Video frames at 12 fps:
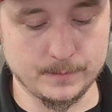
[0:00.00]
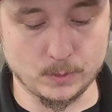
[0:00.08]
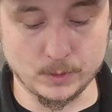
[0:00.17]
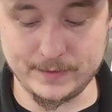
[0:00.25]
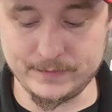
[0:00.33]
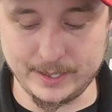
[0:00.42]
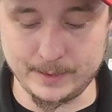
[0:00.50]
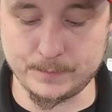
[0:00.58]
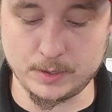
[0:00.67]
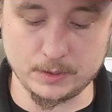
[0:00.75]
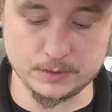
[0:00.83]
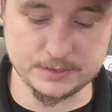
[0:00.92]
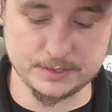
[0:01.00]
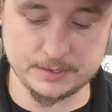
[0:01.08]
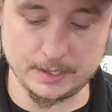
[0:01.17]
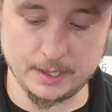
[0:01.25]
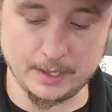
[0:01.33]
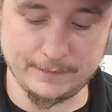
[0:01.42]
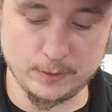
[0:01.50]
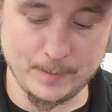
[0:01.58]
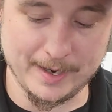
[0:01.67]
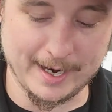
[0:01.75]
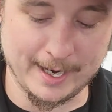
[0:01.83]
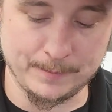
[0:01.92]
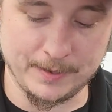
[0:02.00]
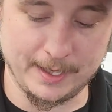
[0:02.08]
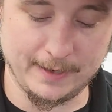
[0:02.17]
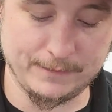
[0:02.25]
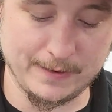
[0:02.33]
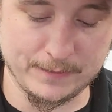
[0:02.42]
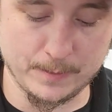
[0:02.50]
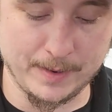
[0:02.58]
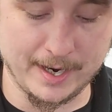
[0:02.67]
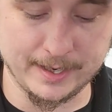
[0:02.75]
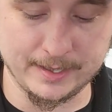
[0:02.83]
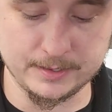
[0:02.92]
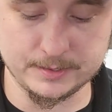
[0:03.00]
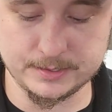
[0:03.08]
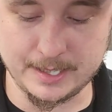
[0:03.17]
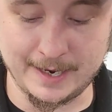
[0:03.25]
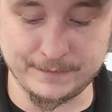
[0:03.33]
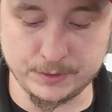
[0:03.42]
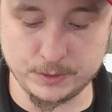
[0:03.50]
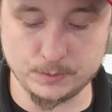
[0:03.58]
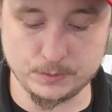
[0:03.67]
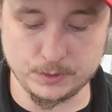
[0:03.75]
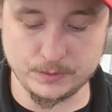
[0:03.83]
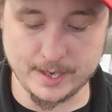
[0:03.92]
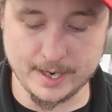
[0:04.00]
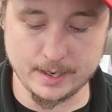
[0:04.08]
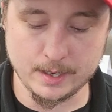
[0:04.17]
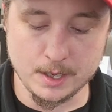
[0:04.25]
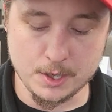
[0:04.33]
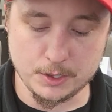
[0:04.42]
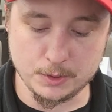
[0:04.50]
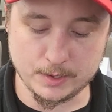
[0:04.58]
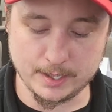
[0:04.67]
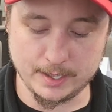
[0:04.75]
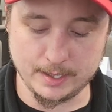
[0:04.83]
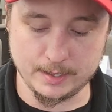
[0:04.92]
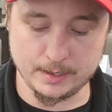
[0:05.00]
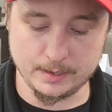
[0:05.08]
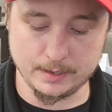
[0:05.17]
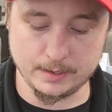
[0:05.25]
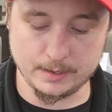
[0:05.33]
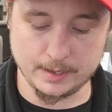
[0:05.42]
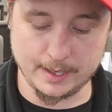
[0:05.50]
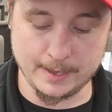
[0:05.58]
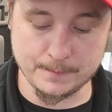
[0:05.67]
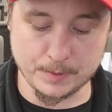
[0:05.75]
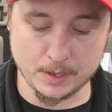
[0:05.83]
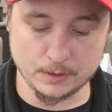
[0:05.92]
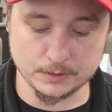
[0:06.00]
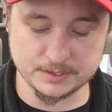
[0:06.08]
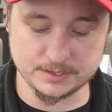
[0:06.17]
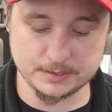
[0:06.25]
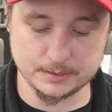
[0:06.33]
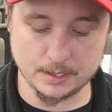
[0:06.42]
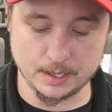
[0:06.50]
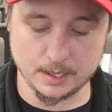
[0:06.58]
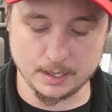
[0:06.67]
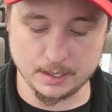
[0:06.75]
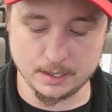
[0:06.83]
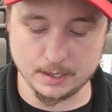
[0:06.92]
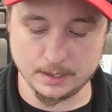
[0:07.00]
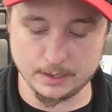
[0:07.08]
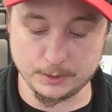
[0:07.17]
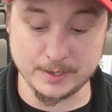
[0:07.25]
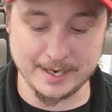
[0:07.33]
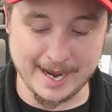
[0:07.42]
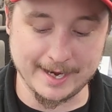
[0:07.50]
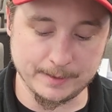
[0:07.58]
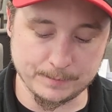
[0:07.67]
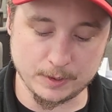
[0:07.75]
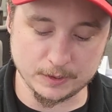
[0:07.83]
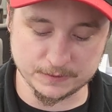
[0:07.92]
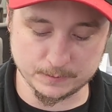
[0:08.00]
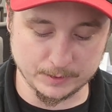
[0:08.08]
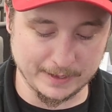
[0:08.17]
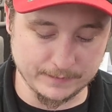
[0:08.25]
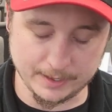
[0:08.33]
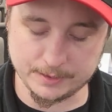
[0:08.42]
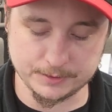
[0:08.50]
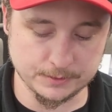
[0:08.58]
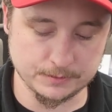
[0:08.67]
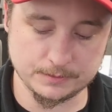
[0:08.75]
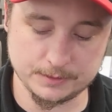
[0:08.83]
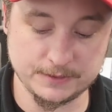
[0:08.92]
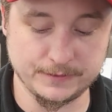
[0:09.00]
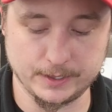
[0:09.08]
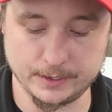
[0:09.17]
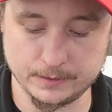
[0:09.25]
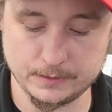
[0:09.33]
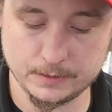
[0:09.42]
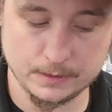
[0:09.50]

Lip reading: Or even impulse. If you make IP, if you have the bodies, after you do that, you can impulse. You can add impulse from grave to hand too. It's very good.